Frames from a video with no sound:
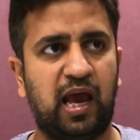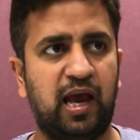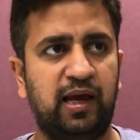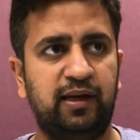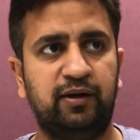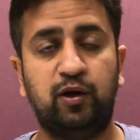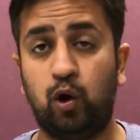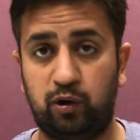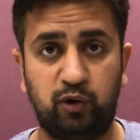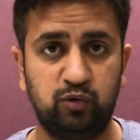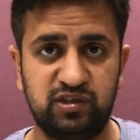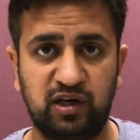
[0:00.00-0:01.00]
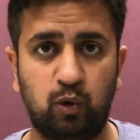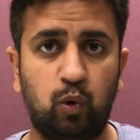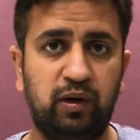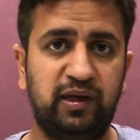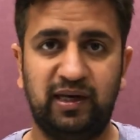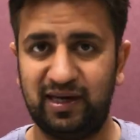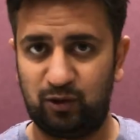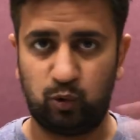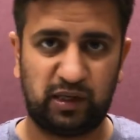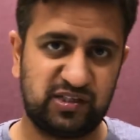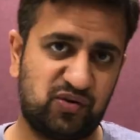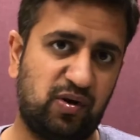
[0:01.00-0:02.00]
and you're using Golden Gate to
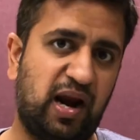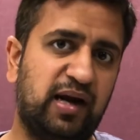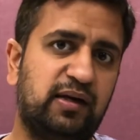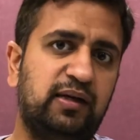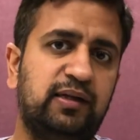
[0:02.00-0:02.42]
extract,